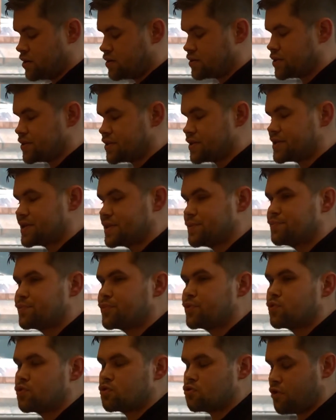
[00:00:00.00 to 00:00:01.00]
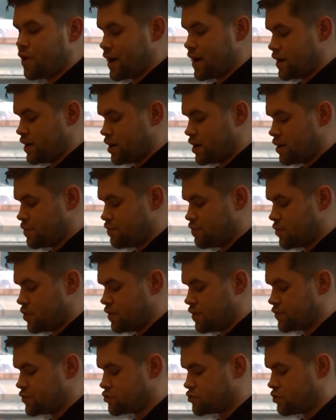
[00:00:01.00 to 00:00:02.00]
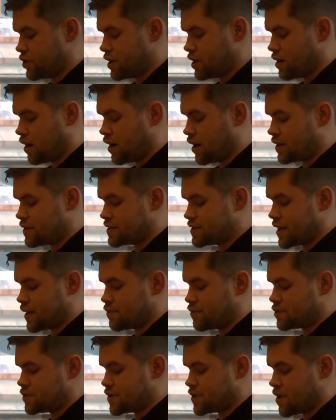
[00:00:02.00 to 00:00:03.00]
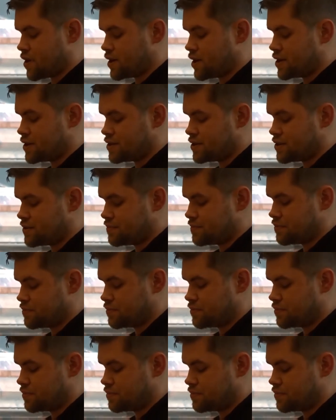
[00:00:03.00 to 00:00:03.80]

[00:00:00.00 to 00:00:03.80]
to the simple cranium of streetlights outside.